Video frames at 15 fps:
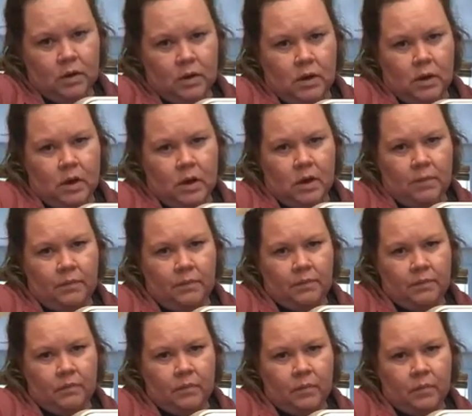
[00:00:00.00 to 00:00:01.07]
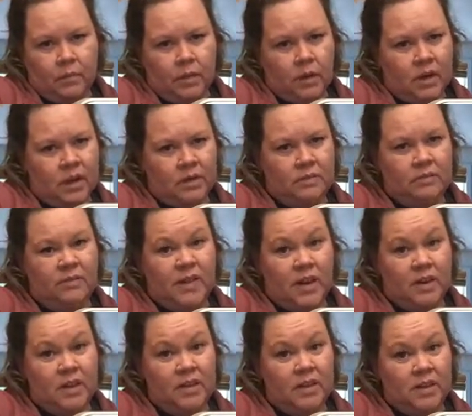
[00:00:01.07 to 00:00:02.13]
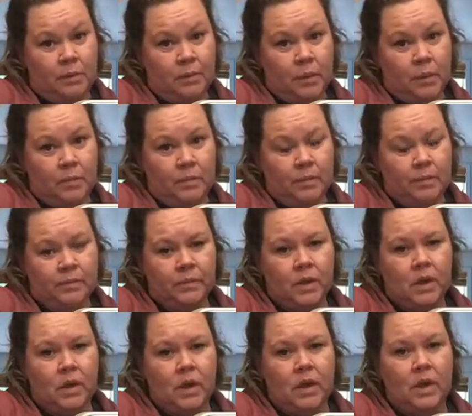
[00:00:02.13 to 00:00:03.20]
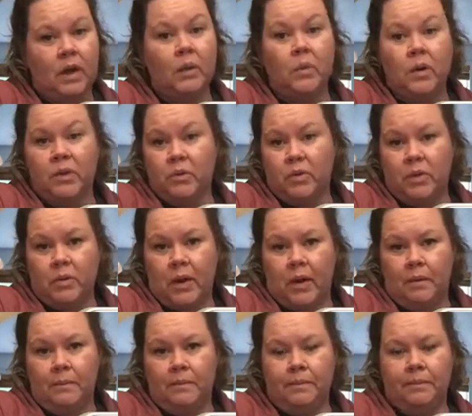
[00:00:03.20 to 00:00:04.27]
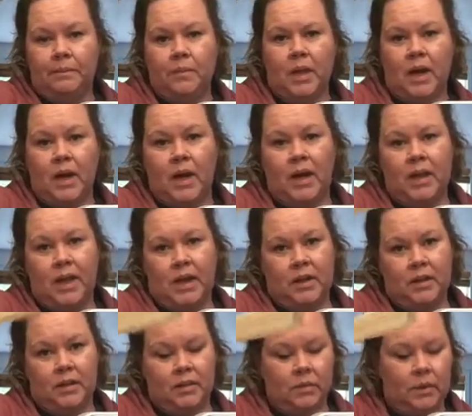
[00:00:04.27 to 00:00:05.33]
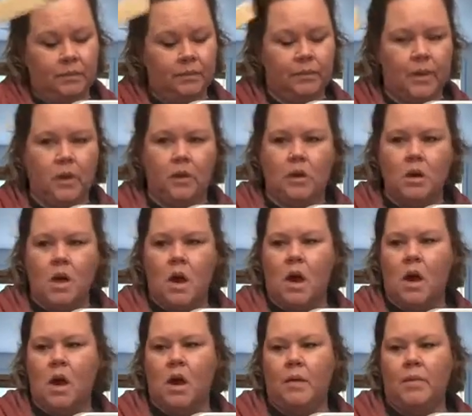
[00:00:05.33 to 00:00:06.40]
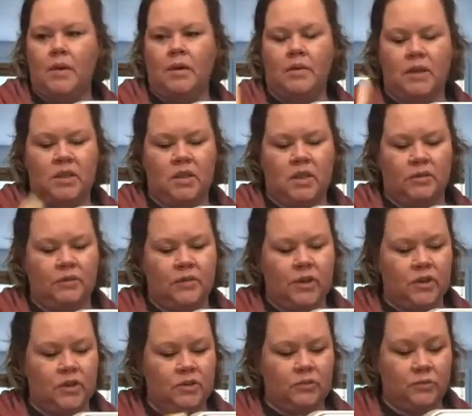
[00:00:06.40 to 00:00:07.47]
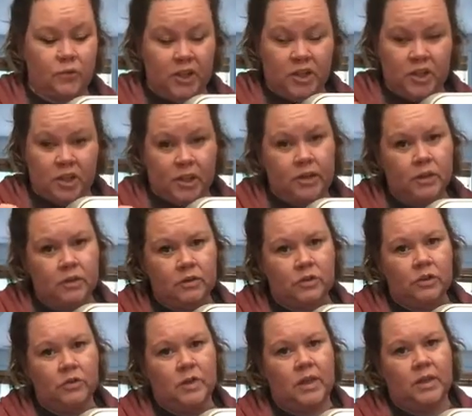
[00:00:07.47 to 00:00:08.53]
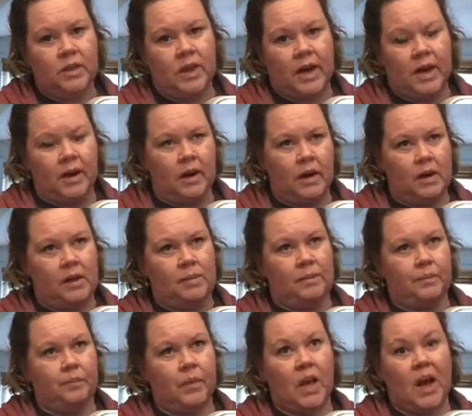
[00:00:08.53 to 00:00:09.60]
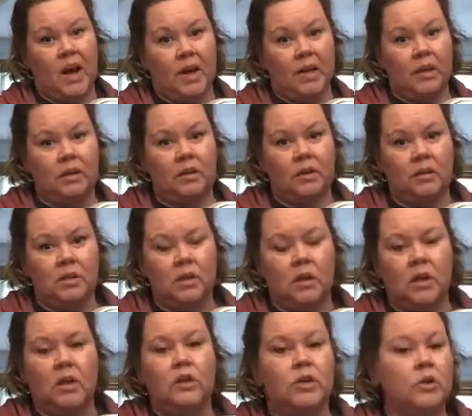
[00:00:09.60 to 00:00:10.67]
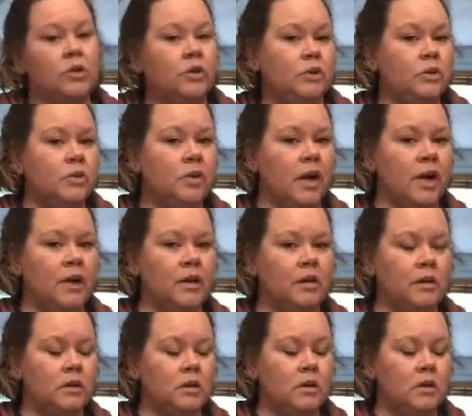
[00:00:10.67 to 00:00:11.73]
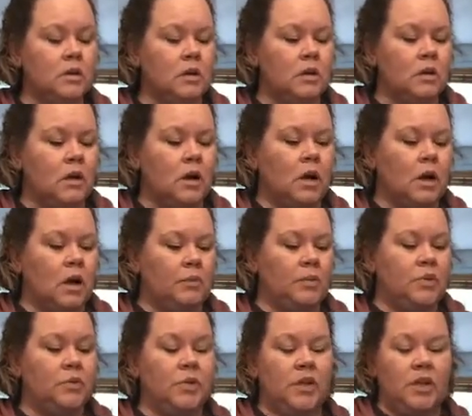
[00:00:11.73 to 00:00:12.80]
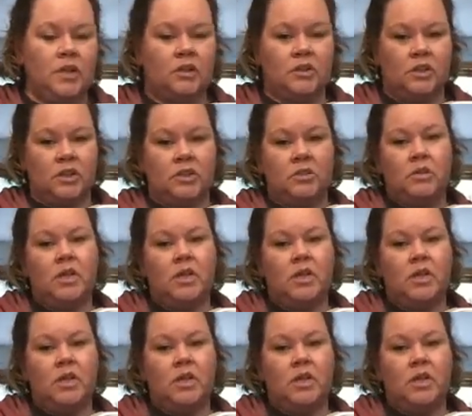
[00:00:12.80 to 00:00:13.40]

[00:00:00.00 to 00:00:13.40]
it's very simple. It works really well. I like this one. It creates enough friction to get that iron. You can use an iron between each, because you need